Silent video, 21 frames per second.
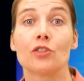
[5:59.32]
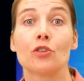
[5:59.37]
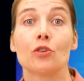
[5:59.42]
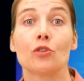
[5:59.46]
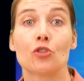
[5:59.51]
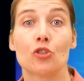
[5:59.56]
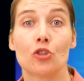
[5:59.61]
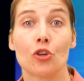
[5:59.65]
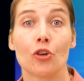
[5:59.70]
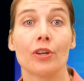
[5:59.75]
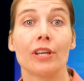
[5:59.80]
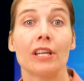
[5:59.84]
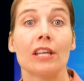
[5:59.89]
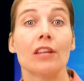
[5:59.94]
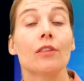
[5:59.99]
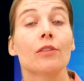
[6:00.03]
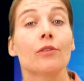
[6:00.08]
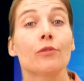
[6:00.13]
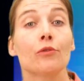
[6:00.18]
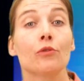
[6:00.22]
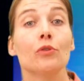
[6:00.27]
your journey
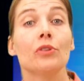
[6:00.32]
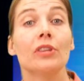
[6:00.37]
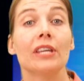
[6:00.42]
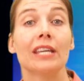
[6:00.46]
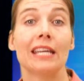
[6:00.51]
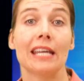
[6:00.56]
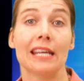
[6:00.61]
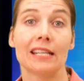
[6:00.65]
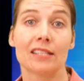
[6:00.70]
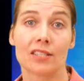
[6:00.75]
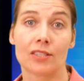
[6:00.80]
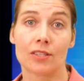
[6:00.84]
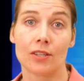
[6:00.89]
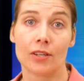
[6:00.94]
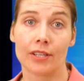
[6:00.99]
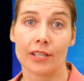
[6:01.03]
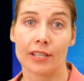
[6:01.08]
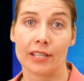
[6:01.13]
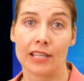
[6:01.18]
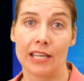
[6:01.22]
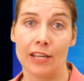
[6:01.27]
through the Get
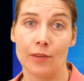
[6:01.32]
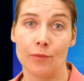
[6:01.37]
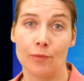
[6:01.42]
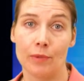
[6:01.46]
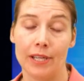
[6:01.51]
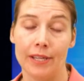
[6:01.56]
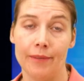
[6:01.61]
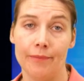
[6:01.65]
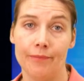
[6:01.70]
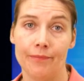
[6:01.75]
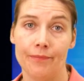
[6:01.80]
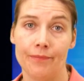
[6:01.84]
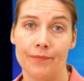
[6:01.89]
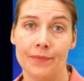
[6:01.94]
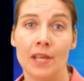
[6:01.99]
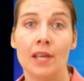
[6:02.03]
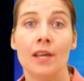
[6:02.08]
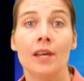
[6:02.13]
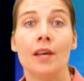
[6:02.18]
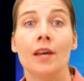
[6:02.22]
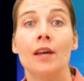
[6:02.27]
Started Gateway.
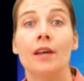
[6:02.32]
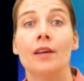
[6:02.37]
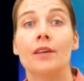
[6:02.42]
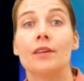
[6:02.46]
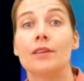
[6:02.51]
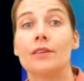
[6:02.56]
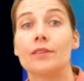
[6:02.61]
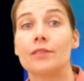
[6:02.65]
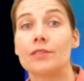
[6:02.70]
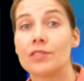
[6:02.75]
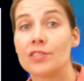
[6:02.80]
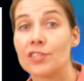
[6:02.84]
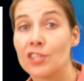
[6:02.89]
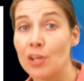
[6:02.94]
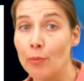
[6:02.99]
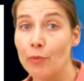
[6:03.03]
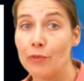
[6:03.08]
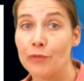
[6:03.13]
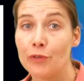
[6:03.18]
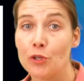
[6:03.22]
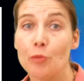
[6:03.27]

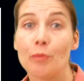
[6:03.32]
Some of you